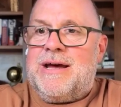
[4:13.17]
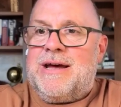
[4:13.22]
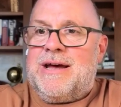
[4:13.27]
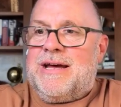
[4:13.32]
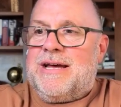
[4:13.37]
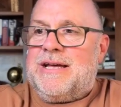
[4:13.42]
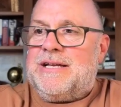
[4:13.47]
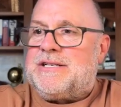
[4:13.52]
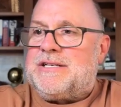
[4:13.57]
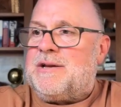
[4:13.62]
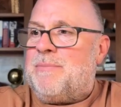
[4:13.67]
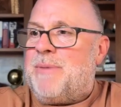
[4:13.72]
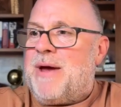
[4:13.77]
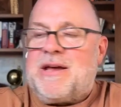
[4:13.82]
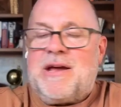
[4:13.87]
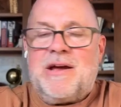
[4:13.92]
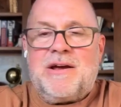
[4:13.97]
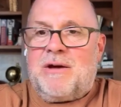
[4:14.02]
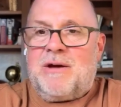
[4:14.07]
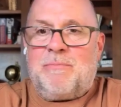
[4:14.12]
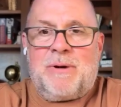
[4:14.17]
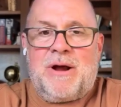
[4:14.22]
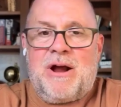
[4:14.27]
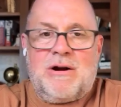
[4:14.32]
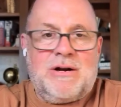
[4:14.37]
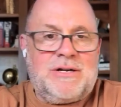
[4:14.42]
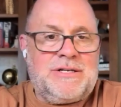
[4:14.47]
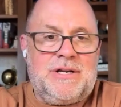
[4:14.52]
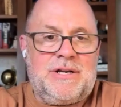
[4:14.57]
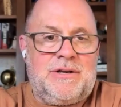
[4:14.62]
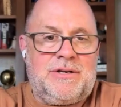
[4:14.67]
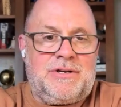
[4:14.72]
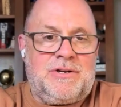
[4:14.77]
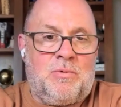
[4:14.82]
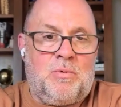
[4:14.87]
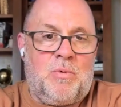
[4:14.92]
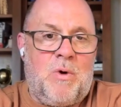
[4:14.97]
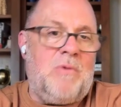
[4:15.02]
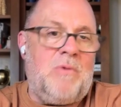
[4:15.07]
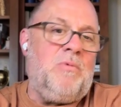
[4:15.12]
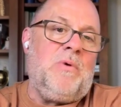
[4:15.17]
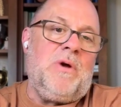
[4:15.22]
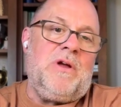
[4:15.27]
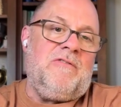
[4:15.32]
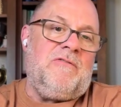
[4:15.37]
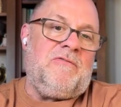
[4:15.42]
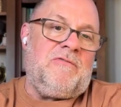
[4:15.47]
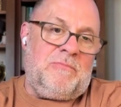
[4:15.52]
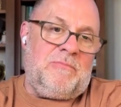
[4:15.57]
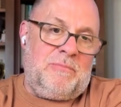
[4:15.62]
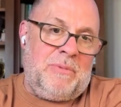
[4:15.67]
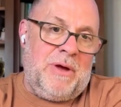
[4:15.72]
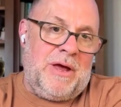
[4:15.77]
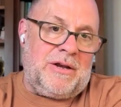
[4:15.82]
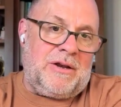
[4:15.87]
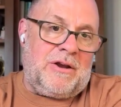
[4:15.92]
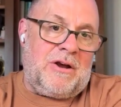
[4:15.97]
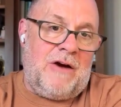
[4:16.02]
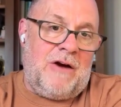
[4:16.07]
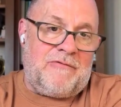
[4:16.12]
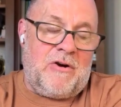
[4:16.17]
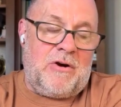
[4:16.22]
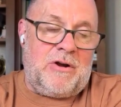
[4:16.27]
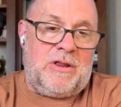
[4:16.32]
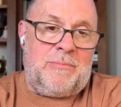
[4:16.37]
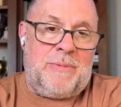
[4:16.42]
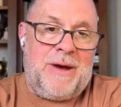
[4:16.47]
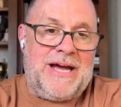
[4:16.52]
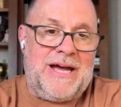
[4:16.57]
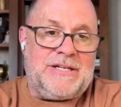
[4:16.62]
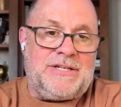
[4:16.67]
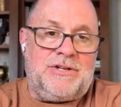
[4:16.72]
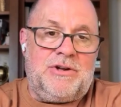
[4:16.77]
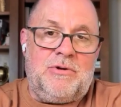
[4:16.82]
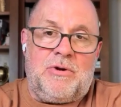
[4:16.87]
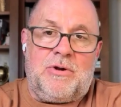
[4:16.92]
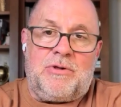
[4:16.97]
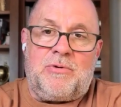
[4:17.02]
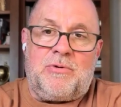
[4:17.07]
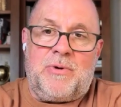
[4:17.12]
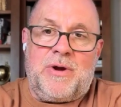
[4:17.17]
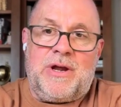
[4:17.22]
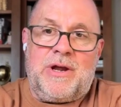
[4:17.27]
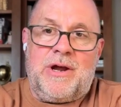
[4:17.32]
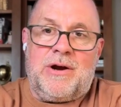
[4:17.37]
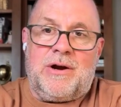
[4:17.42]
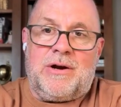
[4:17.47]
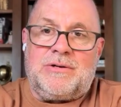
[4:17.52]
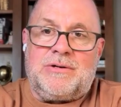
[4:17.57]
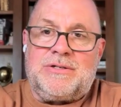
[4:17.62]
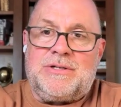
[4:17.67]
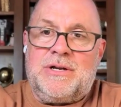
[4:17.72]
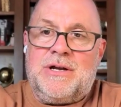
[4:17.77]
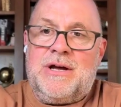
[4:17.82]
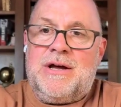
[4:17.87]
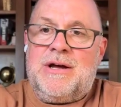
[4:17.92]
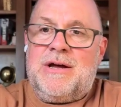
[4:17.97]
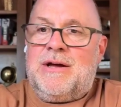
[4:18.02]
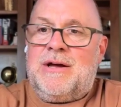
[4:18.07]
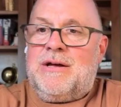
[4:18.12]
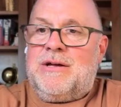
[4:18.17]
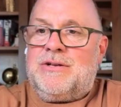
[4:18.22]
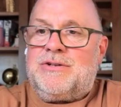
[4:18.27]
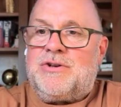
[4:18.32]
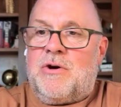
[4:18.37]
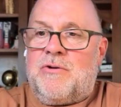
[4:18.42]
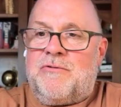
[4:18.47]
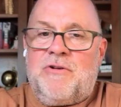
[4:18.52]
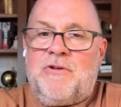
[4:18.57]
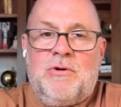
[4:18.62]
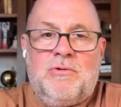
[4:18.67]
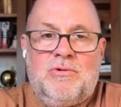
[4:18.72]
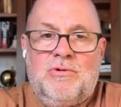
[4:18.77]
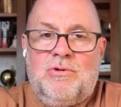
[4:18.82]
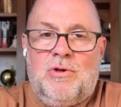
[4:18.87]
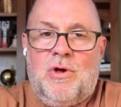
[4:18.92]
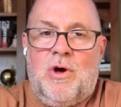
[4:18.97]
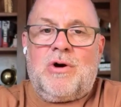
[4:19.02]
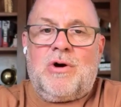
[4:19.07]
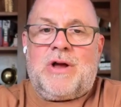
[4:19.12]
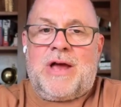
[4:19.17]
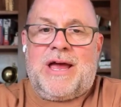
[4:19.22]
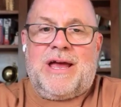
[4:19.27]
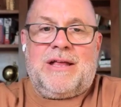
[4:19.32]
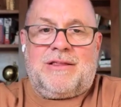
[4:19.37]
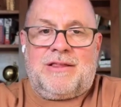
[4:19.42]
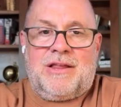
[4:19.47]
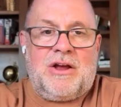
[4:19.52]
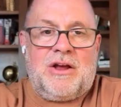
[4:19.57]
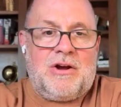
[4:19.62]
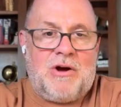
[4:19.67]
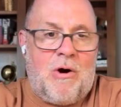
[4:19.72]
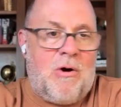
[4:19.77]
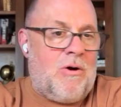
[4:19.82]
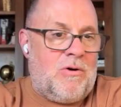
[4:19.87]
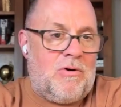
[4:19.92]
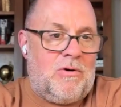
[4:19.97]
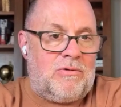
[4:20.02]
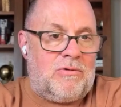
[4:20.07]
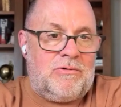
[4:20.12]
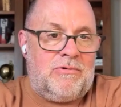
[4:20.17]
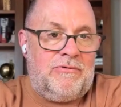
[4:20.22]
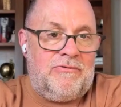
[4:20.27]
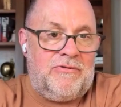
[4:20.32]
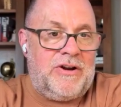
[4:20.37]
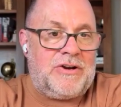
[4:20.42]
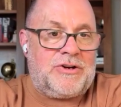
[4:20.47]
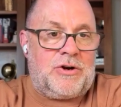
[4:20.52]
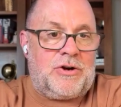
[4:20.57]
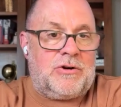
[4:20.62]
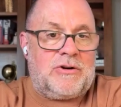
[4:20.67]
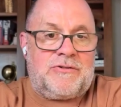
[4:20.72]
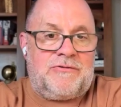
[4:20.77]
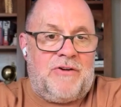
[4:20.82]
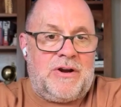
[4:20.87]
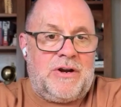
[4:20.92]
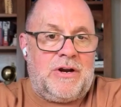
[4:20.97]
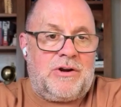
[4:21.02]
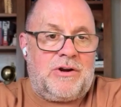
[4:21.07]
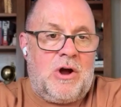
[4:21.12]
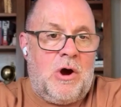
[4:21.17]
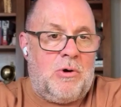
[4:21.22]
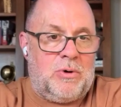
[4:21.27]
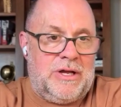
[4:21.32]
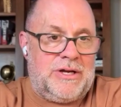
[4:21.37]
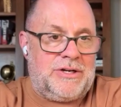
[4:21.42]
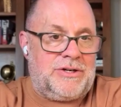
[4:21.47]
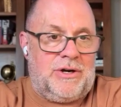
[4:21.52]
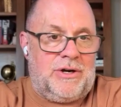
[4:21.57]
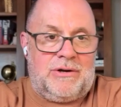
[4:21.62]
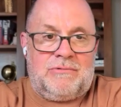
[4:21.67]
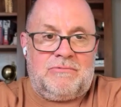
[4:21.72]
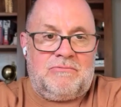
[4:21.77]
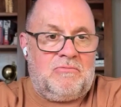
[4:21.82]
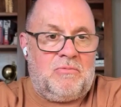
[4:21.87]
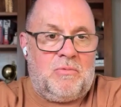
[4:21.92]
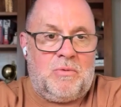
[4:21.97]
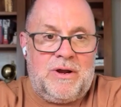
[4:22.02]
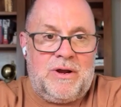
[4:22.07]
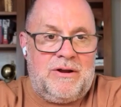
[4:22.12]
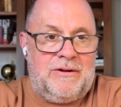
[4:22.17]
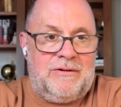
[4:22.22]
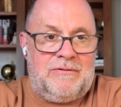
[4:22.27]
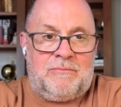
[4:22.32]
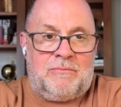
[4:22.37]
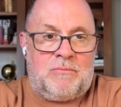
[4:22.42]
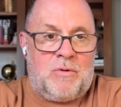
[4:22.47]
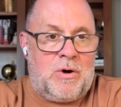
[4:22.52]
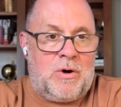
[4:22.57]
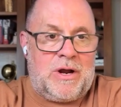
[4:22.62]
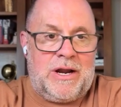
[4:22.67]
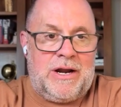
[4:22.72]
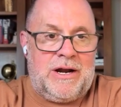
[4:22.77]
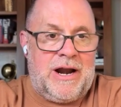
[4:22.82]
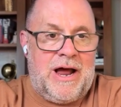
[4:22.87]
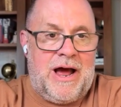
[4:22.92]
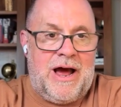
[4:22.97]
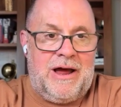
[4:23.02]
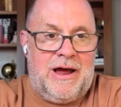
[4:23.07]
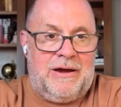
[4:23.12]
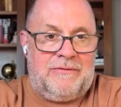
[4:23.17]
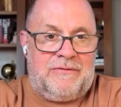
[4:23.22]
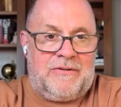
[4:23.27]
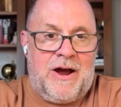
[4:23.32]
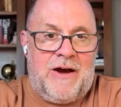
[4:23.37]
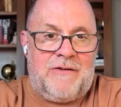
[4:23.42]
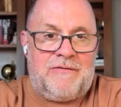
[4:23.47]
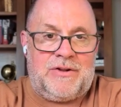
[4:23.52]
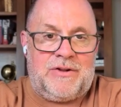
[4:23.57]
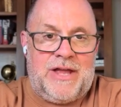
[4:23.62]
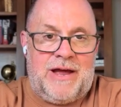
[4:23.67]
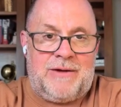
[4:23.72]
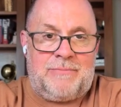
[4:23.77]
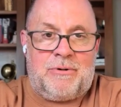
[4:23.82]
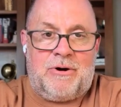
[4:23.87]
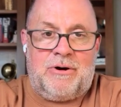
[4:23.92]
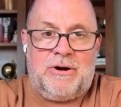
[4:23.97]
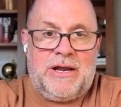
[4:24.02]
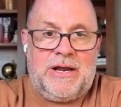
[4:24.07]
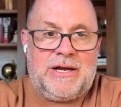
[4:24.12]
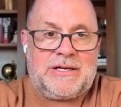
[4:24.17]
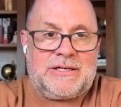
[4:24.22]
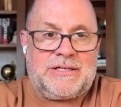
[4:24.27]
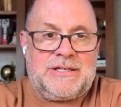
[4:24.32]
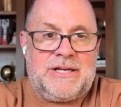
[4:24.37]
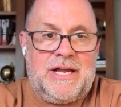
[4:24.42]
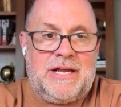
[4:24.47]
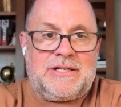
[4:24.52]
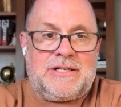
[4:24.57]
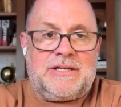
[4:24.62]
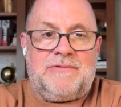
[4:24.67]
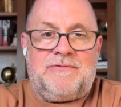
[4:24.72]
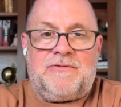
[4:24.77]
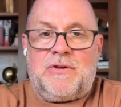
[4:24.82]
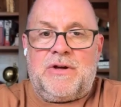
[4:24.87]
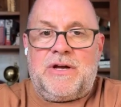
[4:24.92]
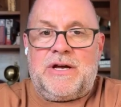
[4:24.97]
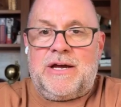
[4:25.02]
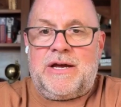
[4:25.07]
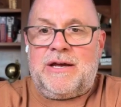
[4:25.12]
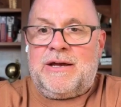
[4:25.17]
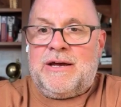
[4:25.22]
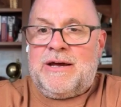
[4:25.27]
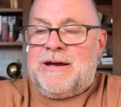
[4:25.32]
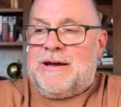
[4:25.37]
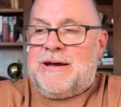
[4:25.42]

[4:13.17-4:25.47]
is to make a comparison to what we've been covering the past 2 to 3 years. So if you look at the Arnold Ventures Funded Coalition, Morgan and I have covered that pretty extensively.